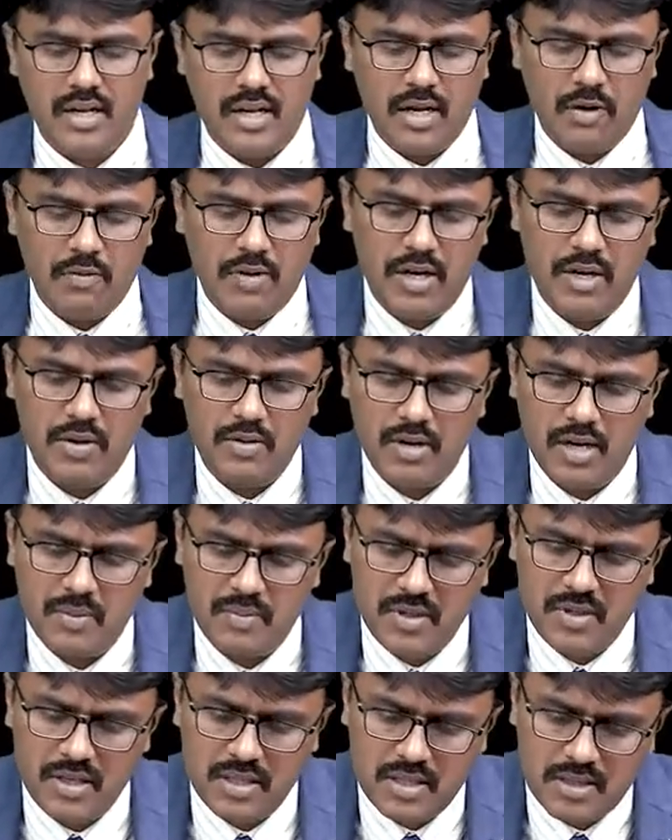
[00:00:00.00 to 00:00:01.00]
Now when to
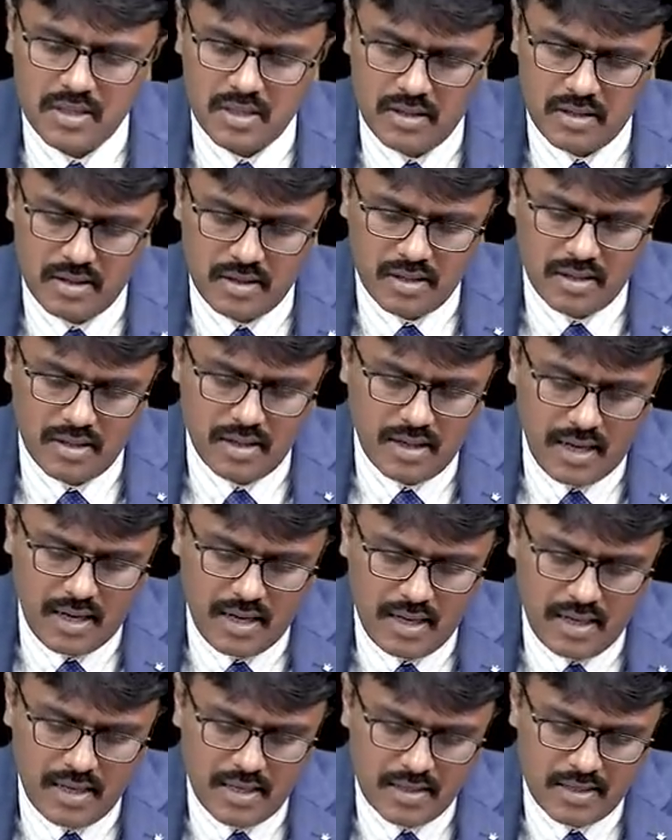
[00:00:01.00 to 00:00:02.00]
administer the
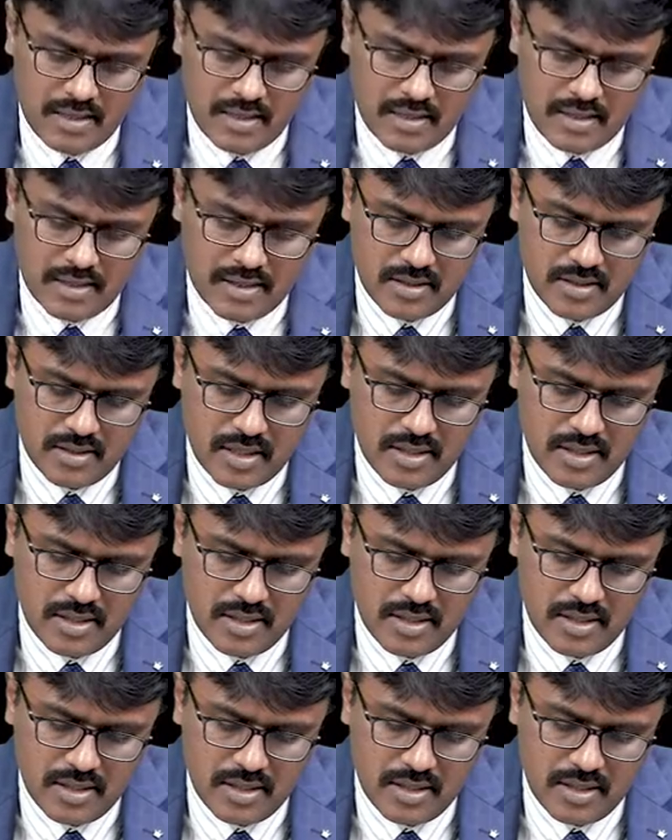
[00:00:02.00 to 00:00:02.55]
antacids?